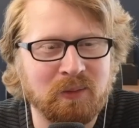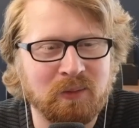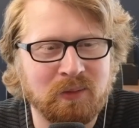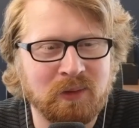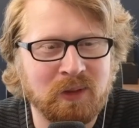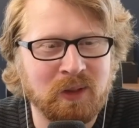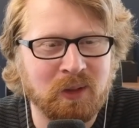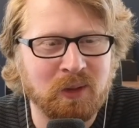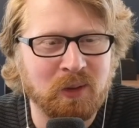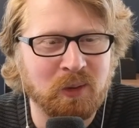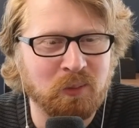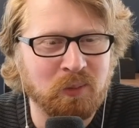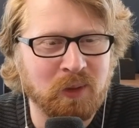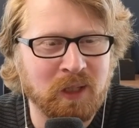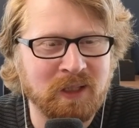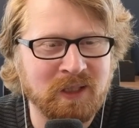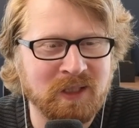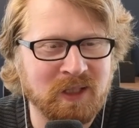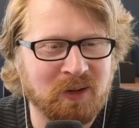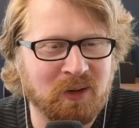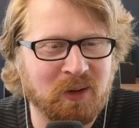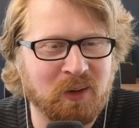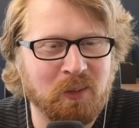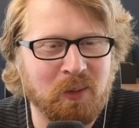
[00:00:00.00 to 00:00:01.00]
you read
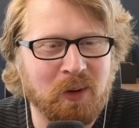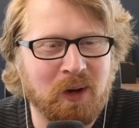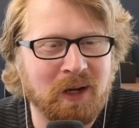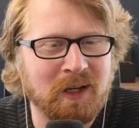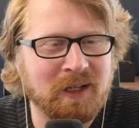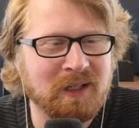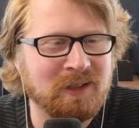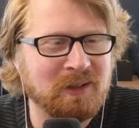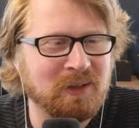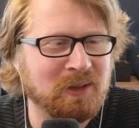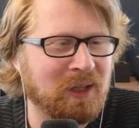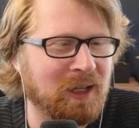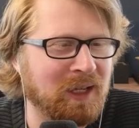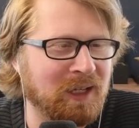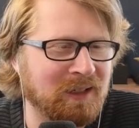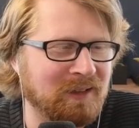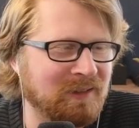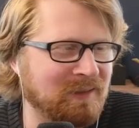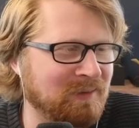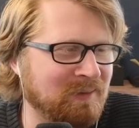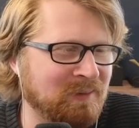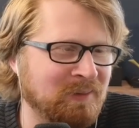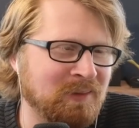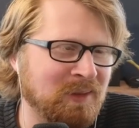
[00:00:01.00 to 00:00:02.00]
0 to 1 and you like
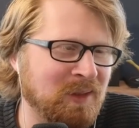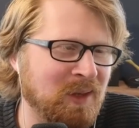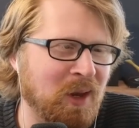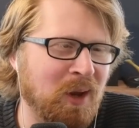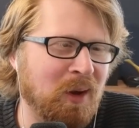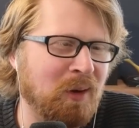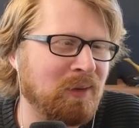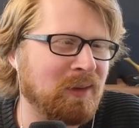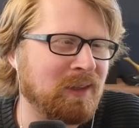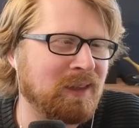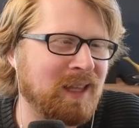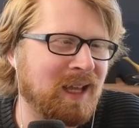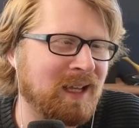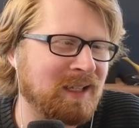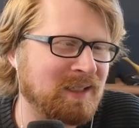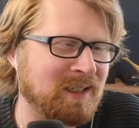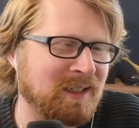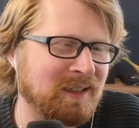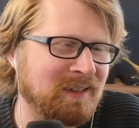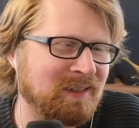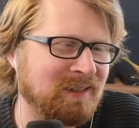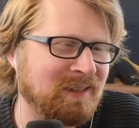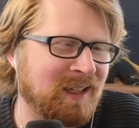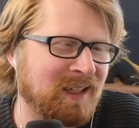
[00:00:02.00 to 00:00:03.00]
know that that's
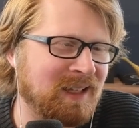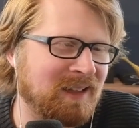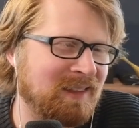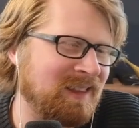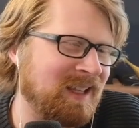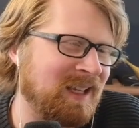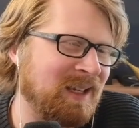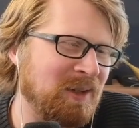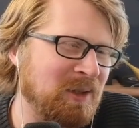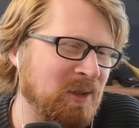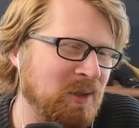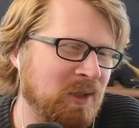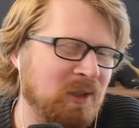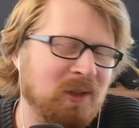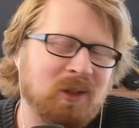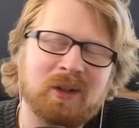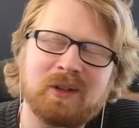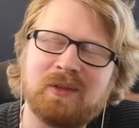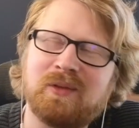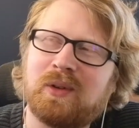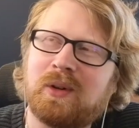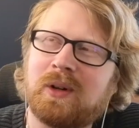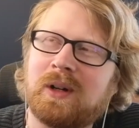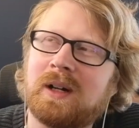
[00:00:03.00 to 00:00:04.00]
a thing you should look
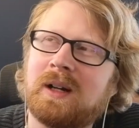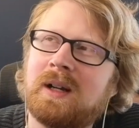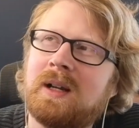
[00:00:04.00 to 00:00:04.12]
for.